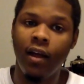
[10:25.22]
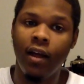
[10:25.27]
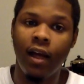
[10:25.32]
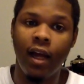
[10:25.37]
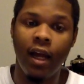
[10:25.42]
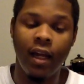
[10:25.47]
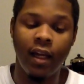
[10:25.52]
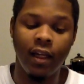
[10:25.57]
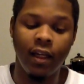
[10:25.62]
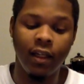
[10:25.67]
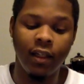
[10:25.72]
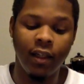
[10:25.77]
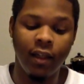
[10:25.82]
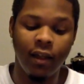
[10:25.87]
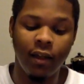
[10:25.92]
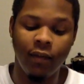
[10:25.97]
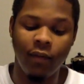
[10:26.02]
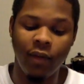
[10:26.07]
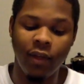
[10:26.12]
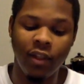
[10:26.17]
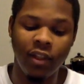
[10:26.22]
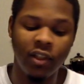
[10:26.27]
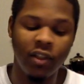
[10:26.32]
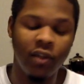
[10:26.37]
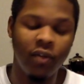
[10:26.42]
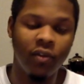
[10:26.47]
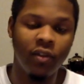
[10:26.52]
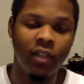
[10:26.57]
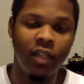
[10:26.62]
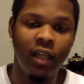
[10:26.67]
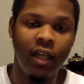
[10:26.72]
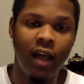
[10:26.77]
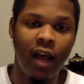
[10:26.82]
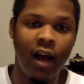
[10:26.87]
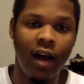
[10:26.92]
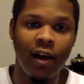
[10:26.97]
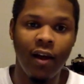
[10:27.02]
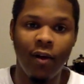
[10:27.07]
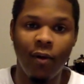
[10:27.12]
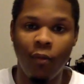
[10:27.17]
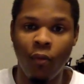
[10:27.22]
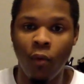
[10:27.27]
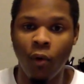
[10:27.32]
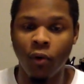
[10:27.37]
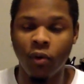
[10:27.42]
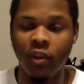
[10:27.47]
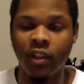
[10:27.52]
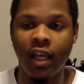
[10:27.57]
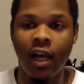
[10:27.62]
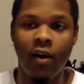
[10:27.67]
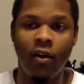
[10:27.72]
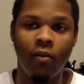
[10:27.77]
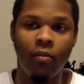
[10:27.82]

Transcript: And we just going to see how it works out.